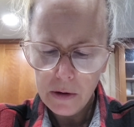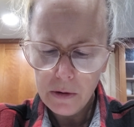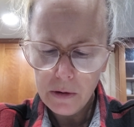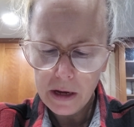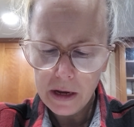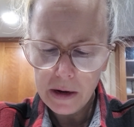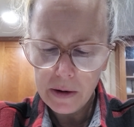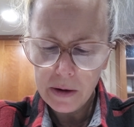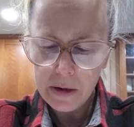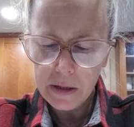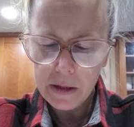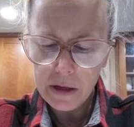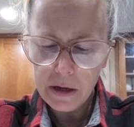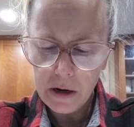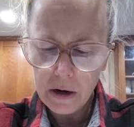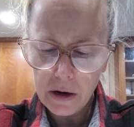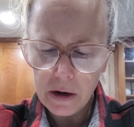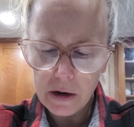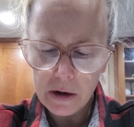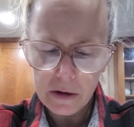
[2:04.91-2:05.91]
who carried the
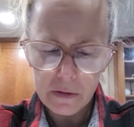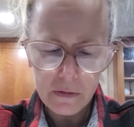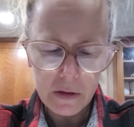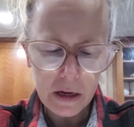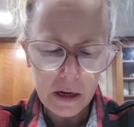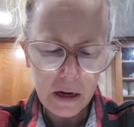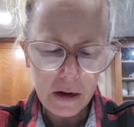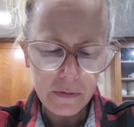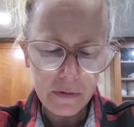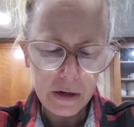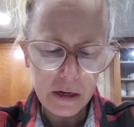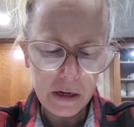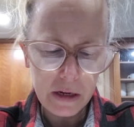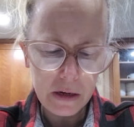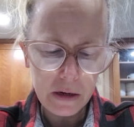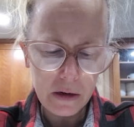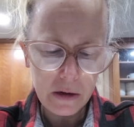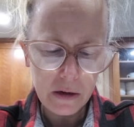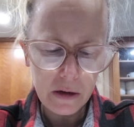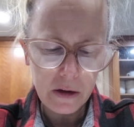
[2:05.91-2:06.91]
Ark of the
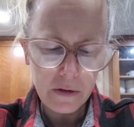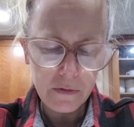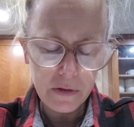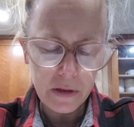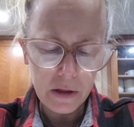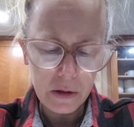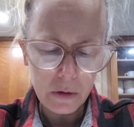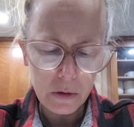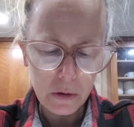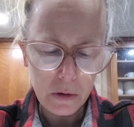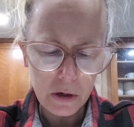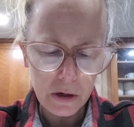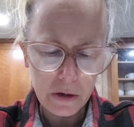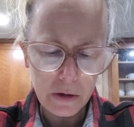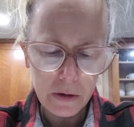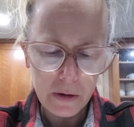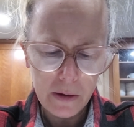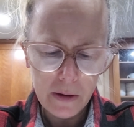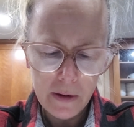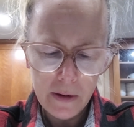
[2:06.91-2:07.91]
Covenant of the Lord,
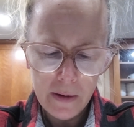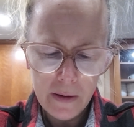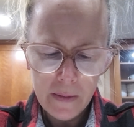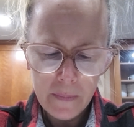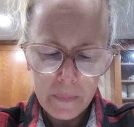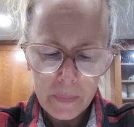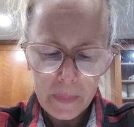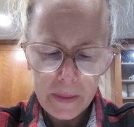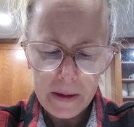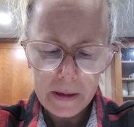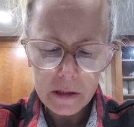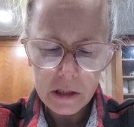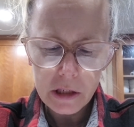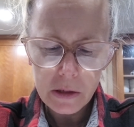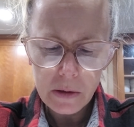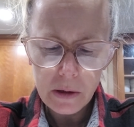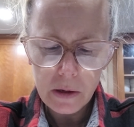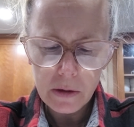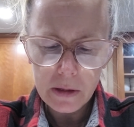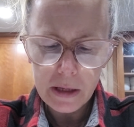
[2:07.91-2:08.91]
and
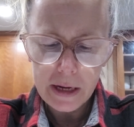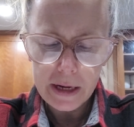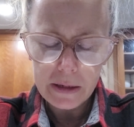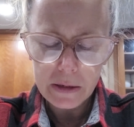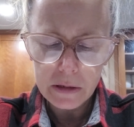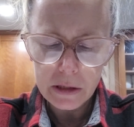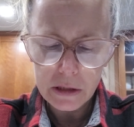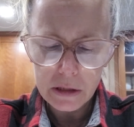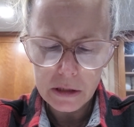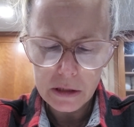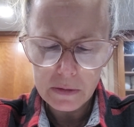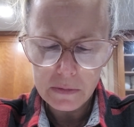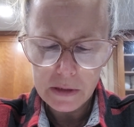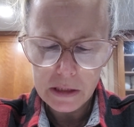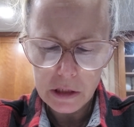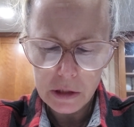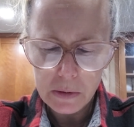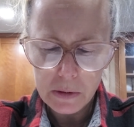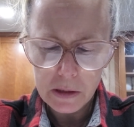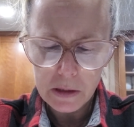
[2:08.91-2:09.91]
to all the elders of
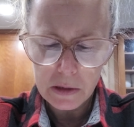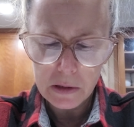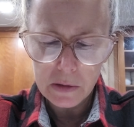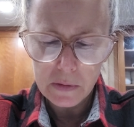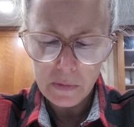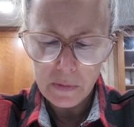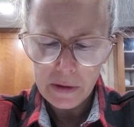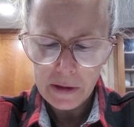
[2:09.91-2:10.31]
Israel.